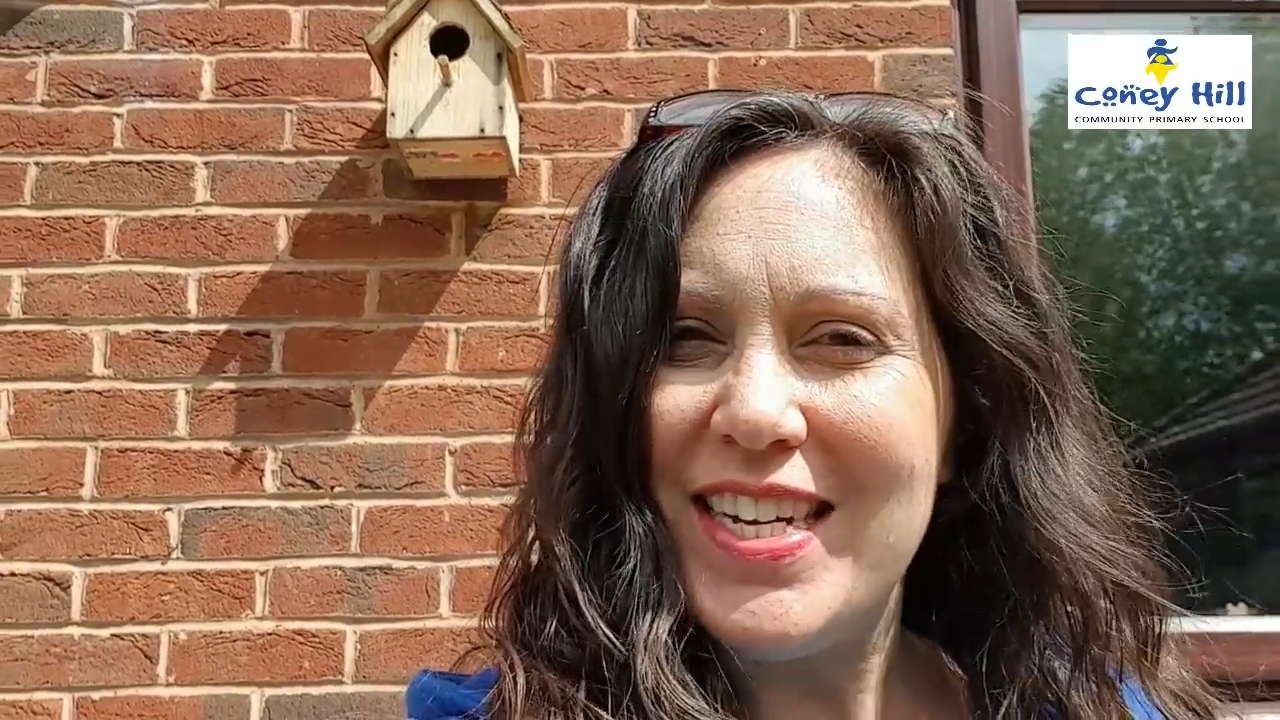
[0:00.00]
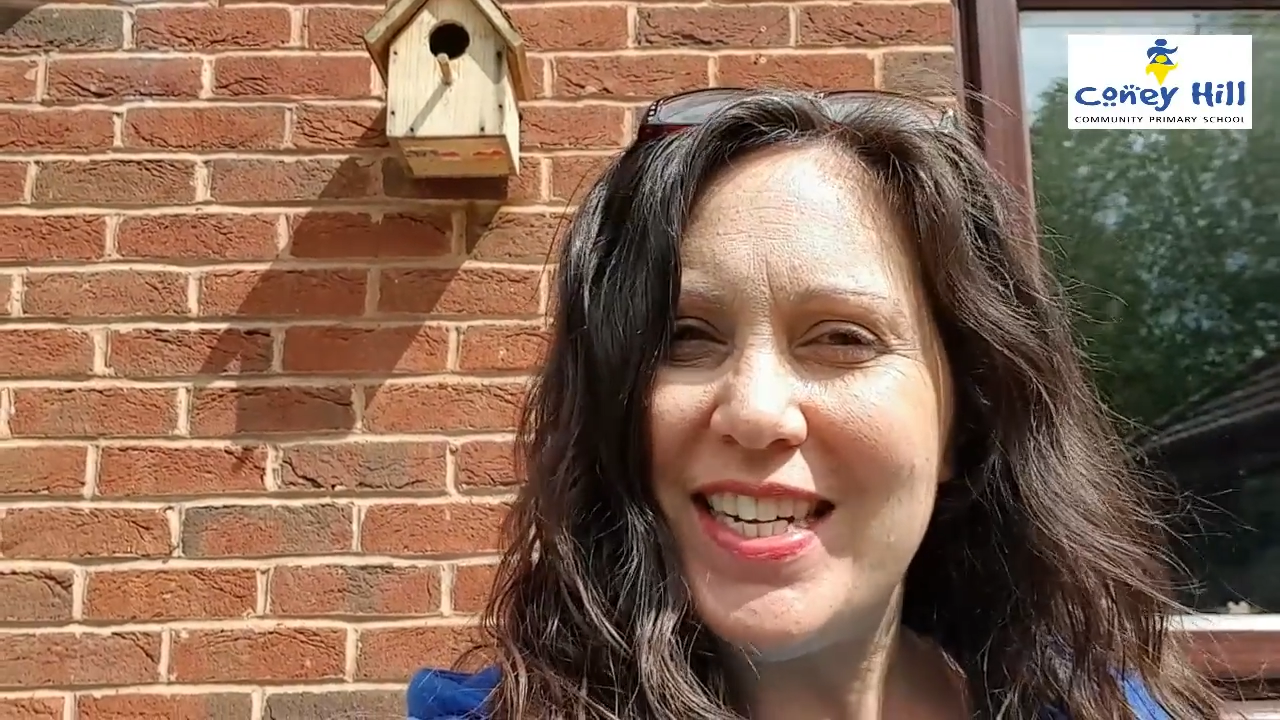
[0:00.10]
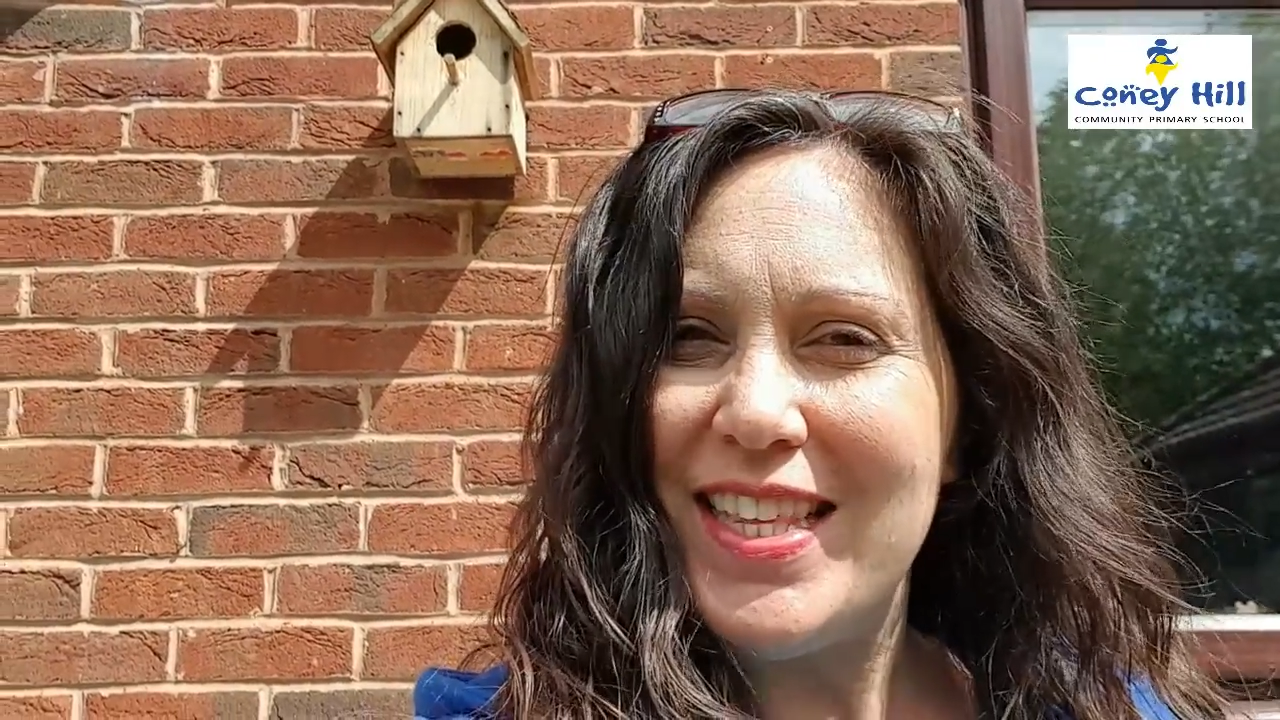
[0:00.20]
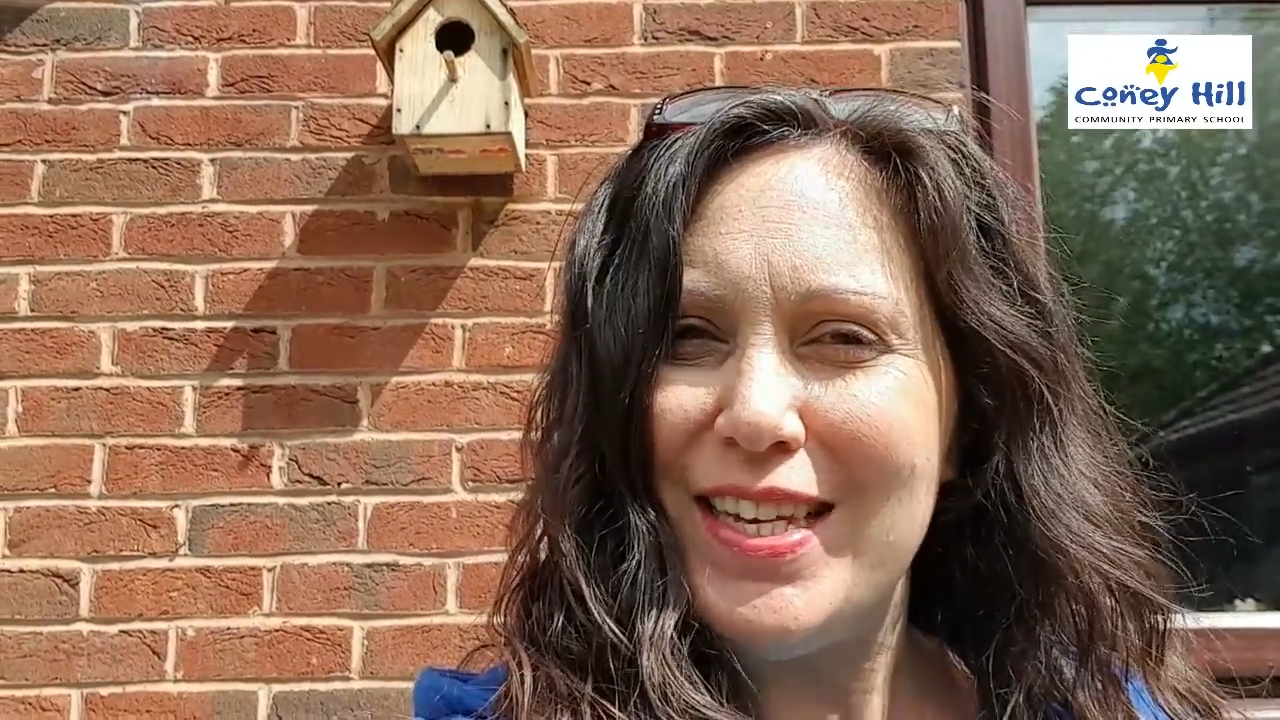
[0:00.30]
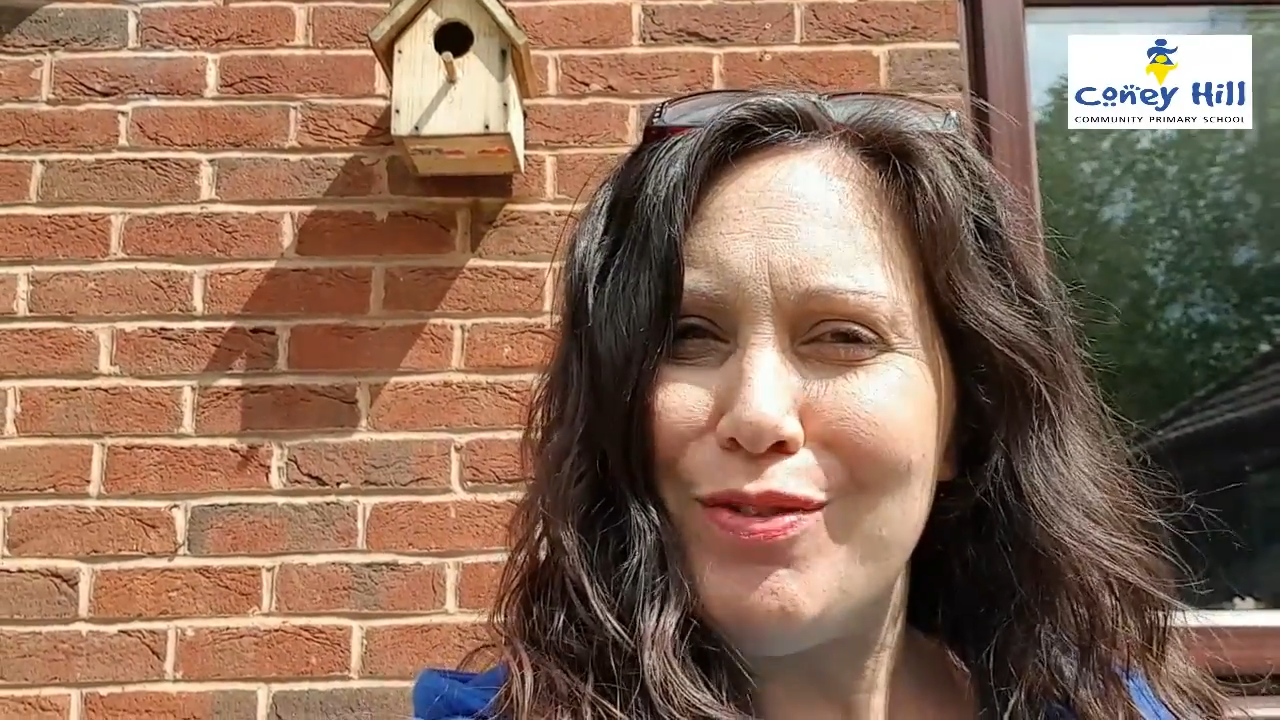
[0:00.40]

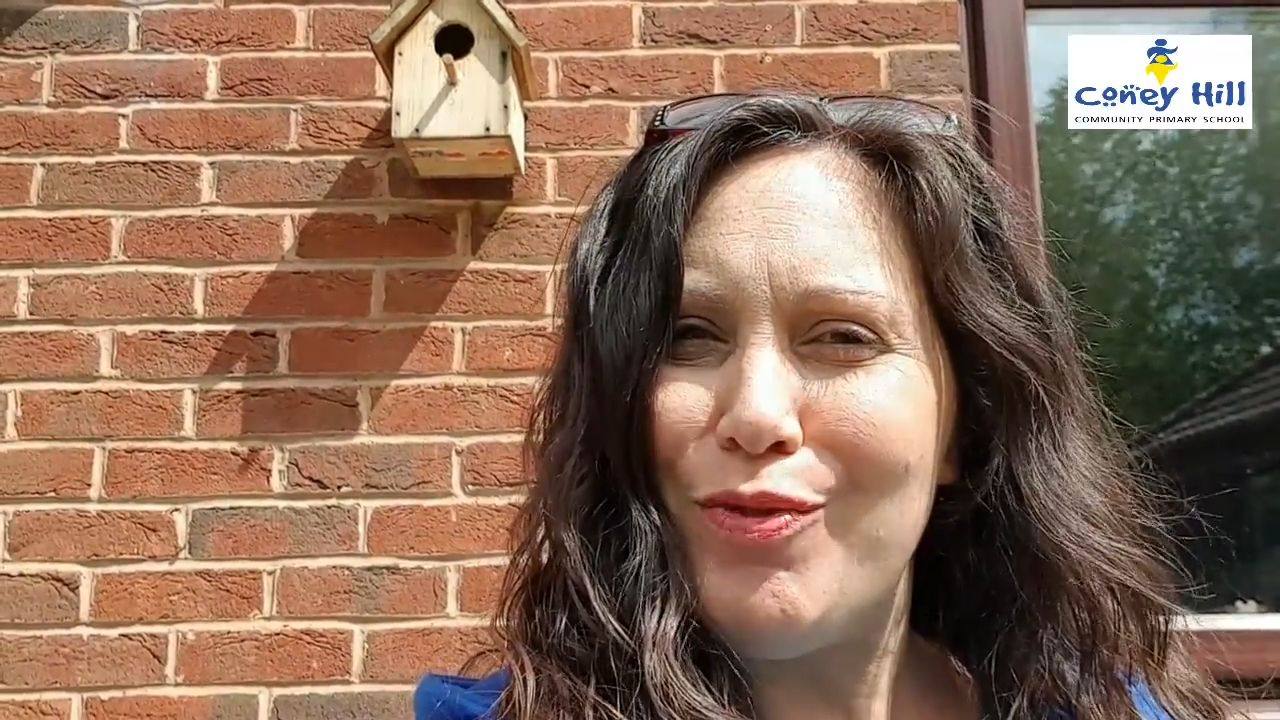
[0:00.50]
anything